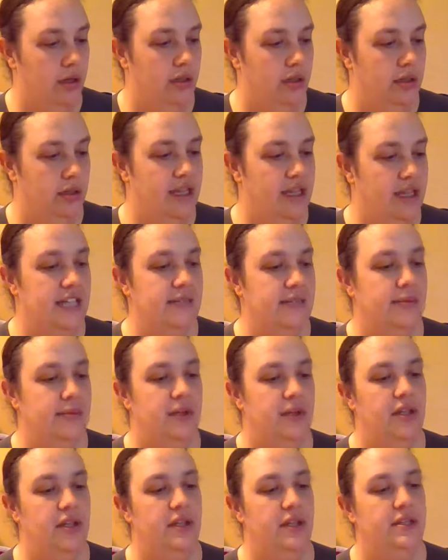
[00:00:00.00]
Yes, but
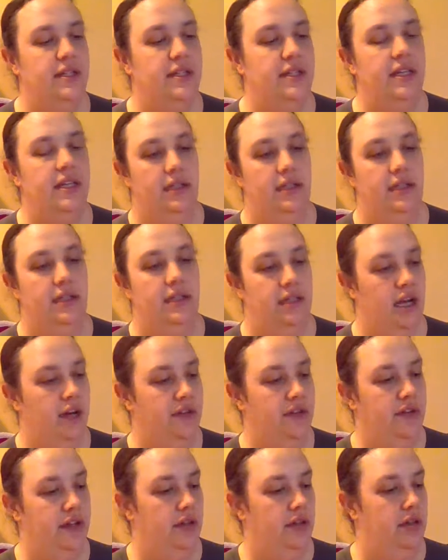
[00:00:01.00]
you see, said
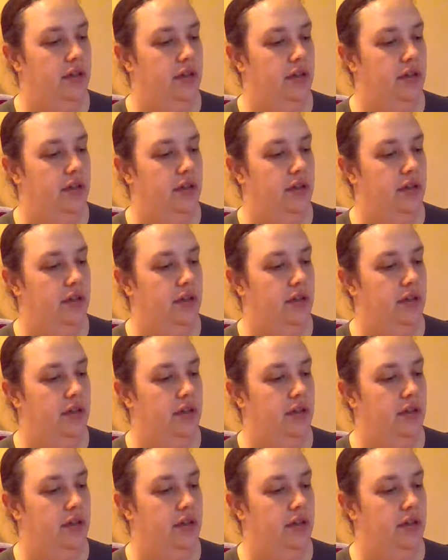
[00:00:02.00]
Calvin.